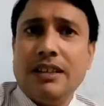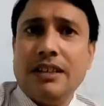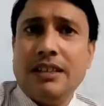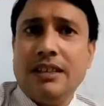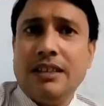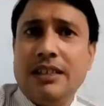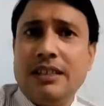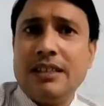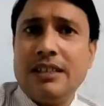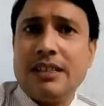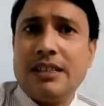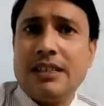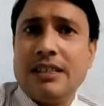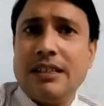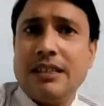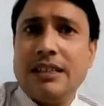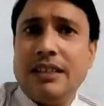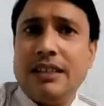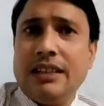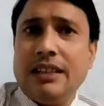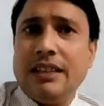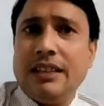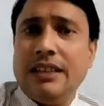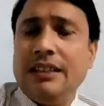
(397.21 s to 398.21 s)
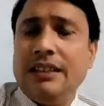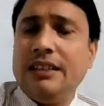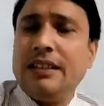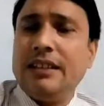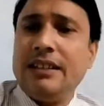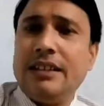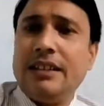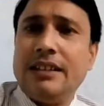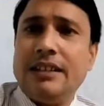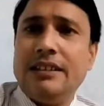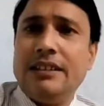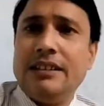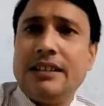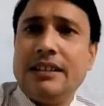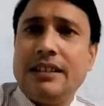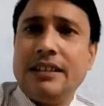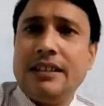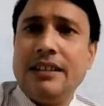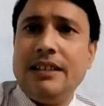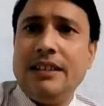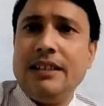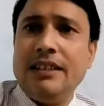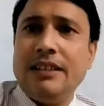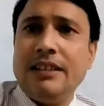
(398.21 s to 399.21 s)
is in a
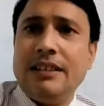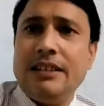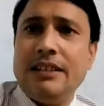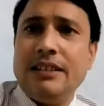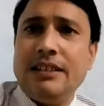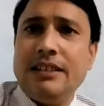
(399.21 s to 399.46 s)
country,